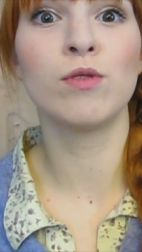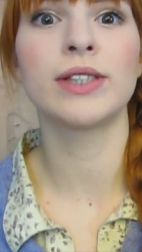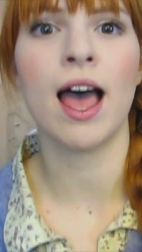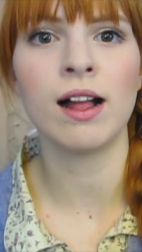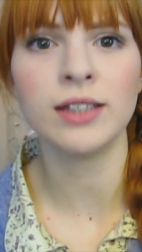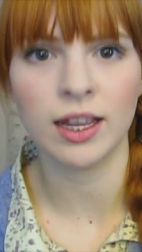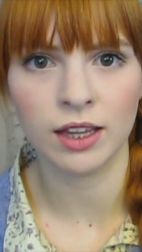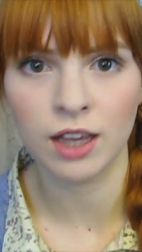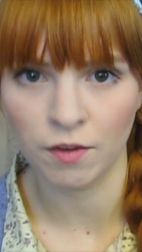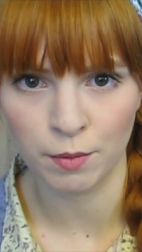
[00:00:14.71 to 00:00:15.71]
It was held at
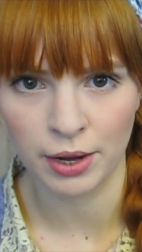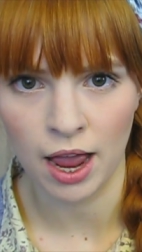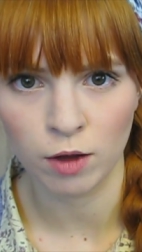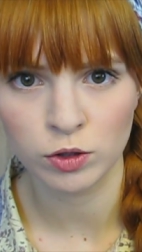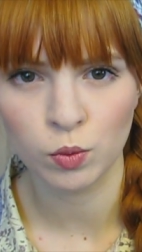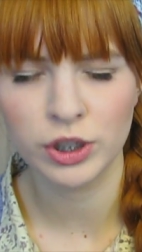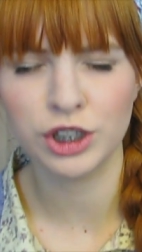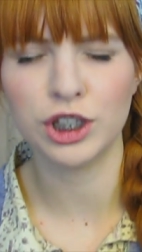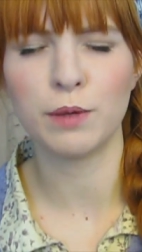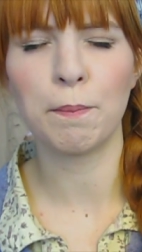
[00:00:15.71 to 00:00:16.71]
the Government House, which
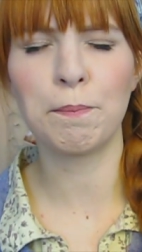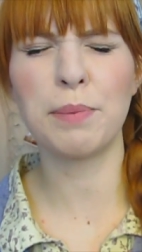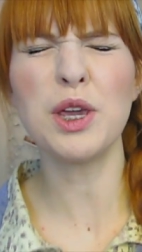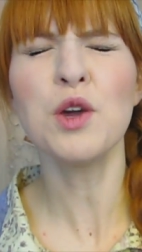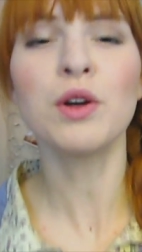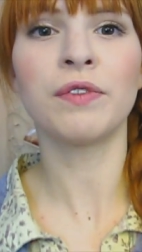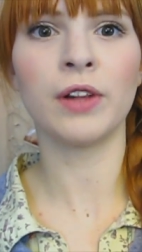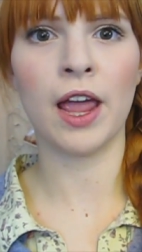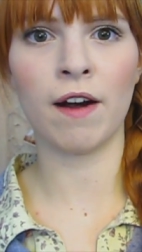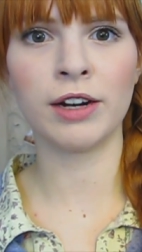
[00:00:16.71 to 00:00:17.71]
is this
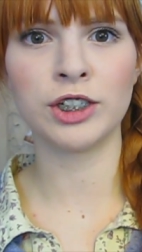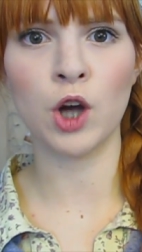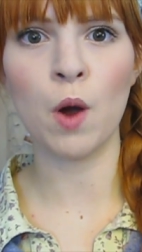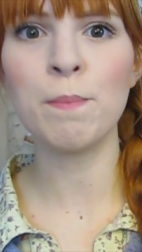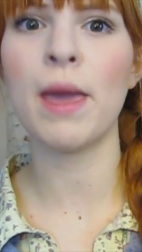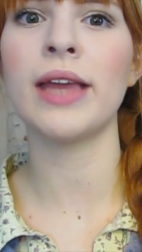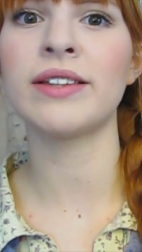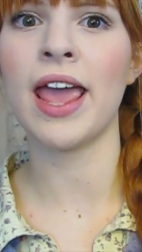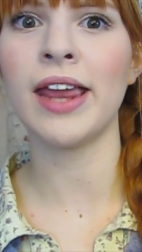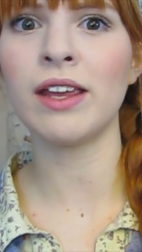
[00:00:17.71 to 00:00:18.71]
beautiful heritage home
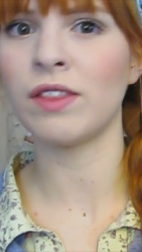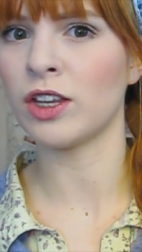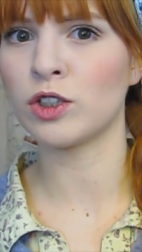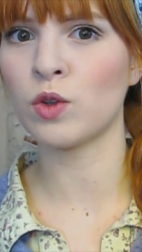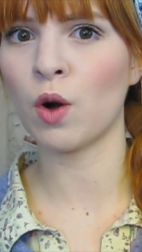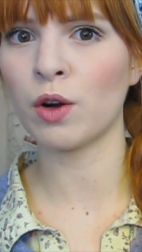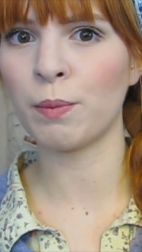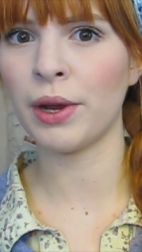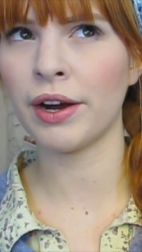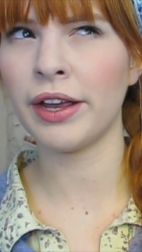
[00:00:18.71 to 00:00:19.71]
maintained in the historical
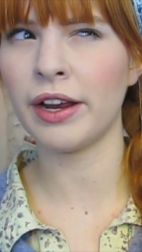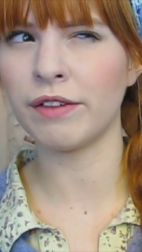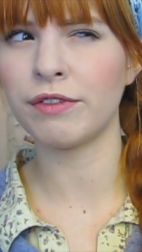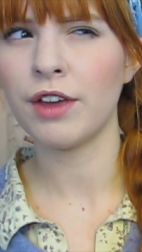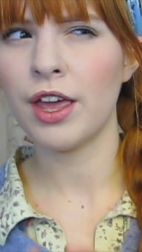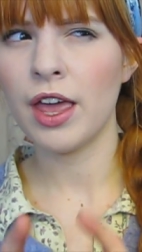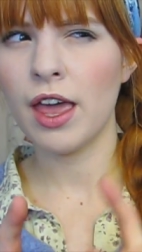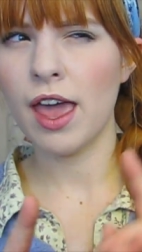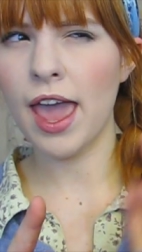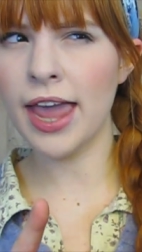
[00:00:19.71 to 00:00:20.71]
period of
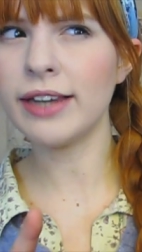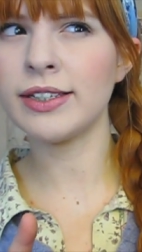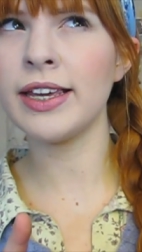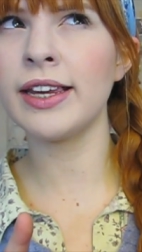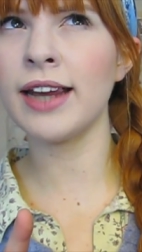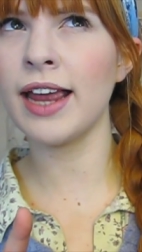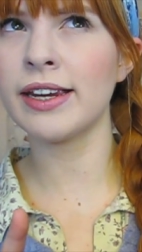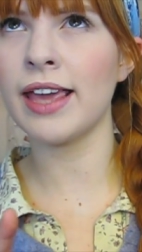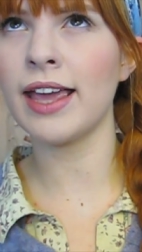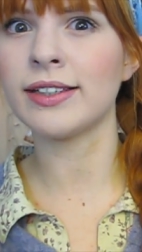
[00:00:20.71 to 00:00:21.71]

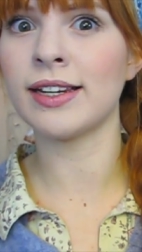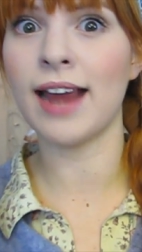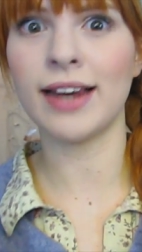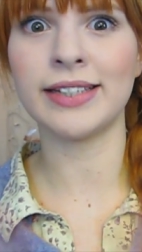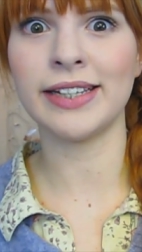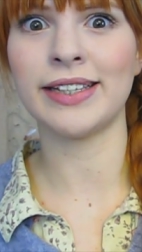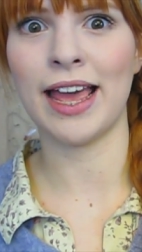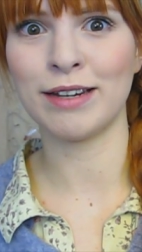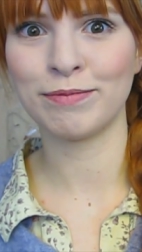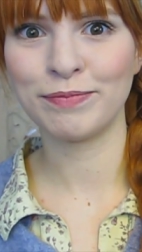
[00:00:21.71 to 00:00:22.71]
1898 to
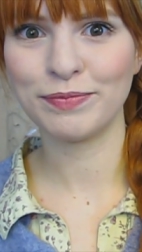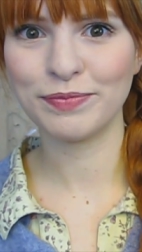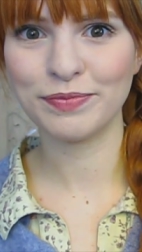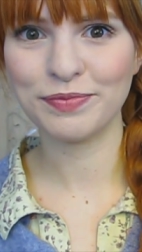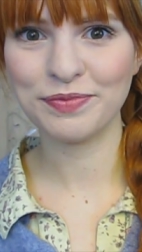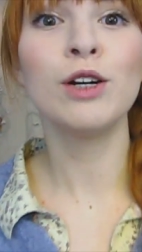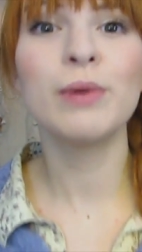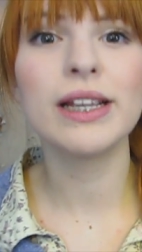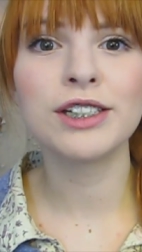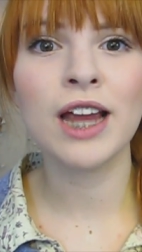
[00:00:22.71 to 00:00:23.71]
1910. There were
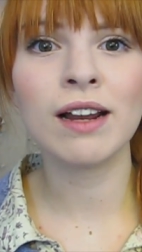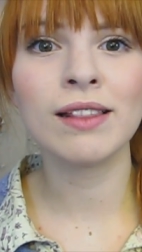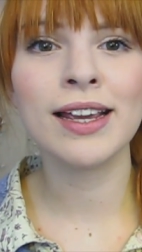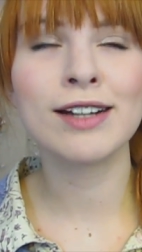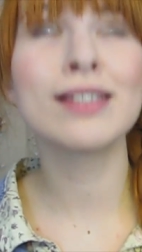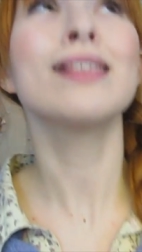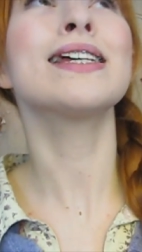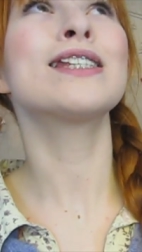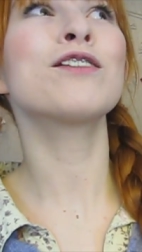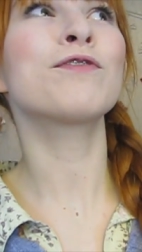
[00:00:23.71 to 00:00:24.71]
luminous chandeliers
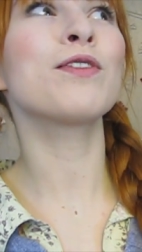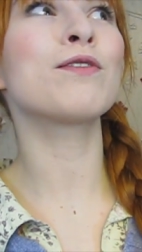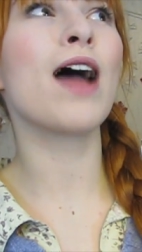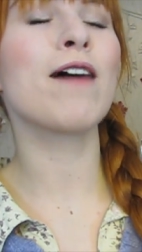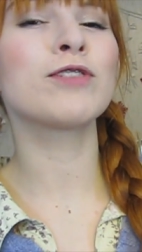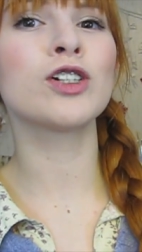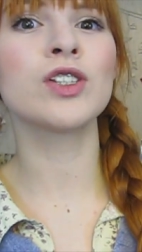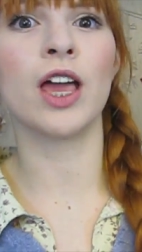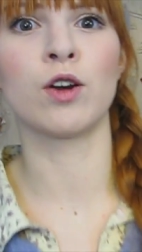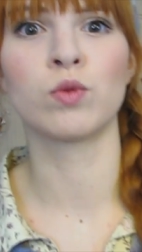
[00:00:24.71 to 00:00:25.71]
glistening from the
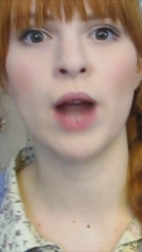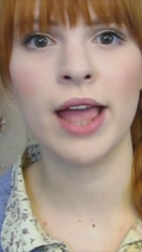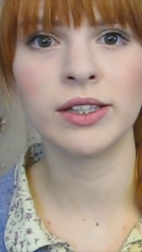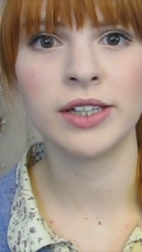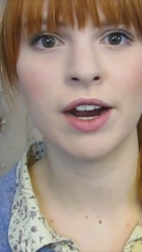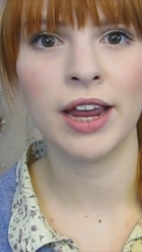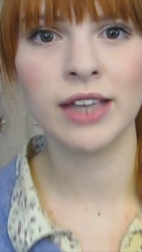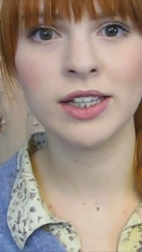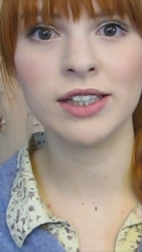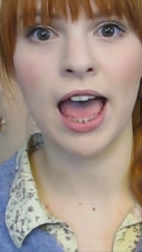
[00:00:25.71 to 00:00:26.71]
rafters and grand
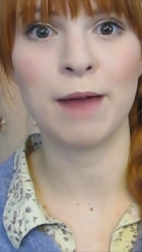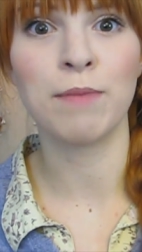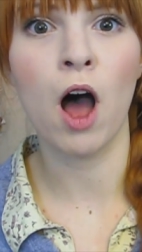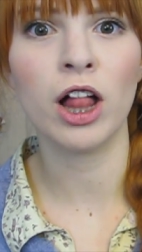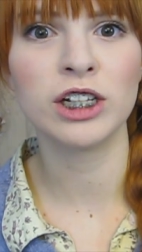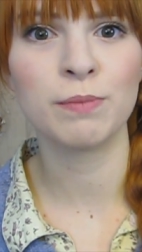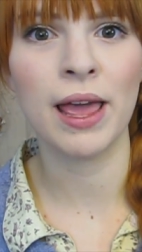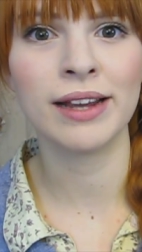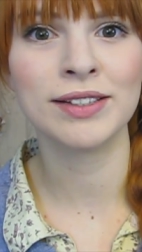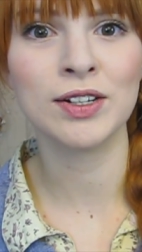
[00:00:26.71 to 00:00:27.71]
staircases that had
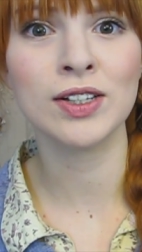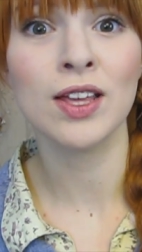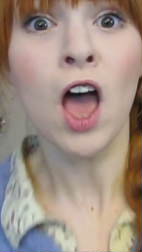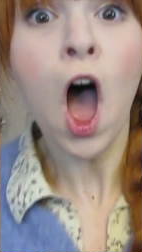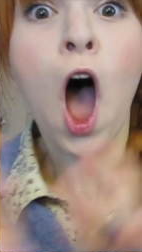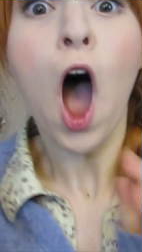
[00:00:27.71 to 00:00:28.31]
polished banisters.